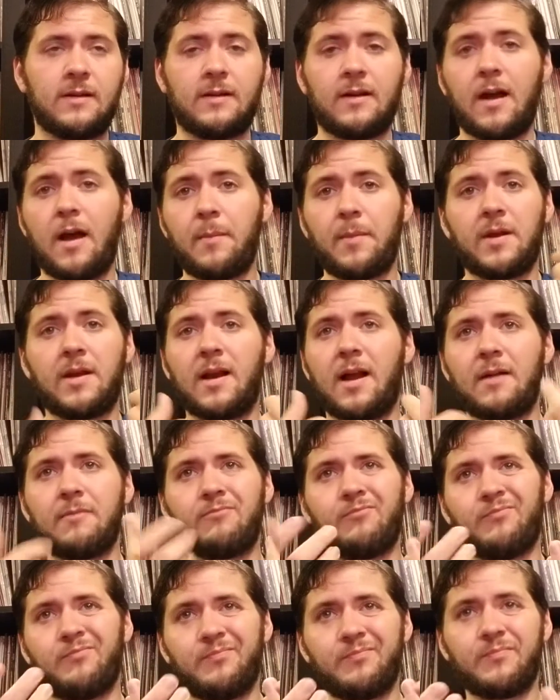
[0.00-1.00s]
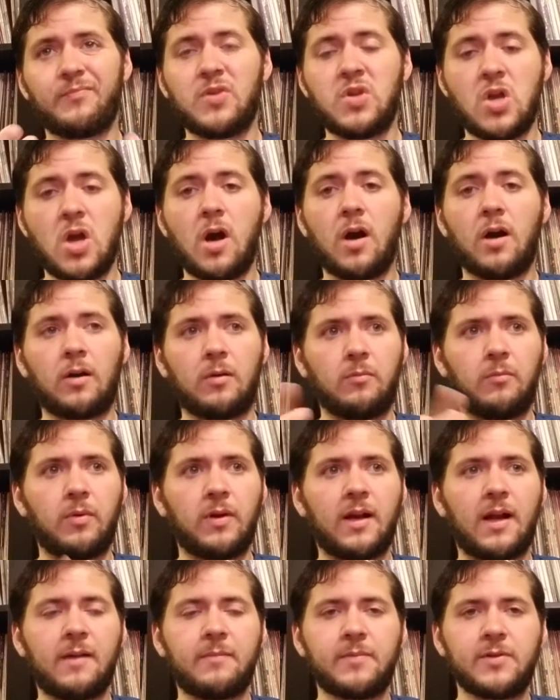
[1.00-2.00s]
I mean, I'm young, but
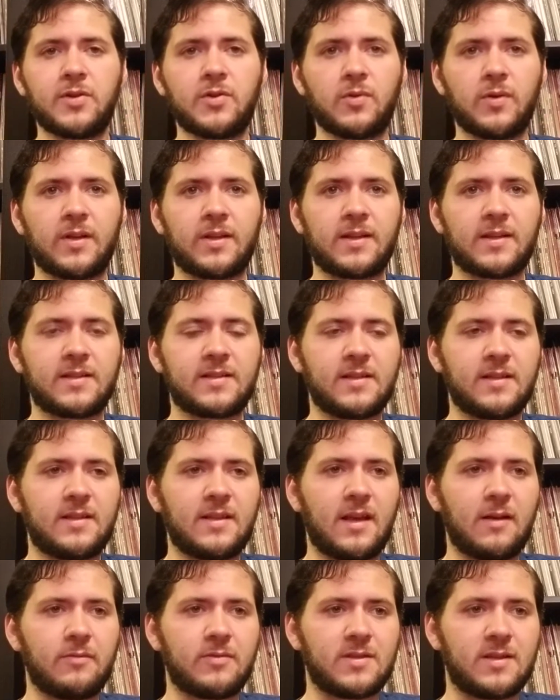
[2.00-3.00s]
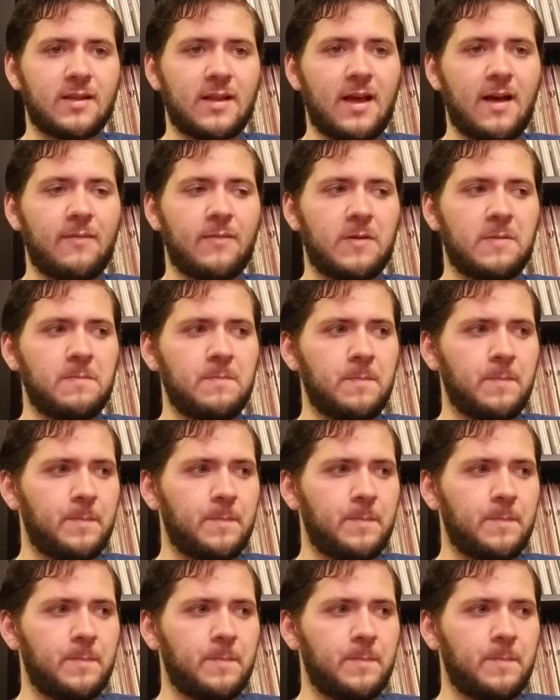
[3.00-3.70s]
I've been doing this since I was 11.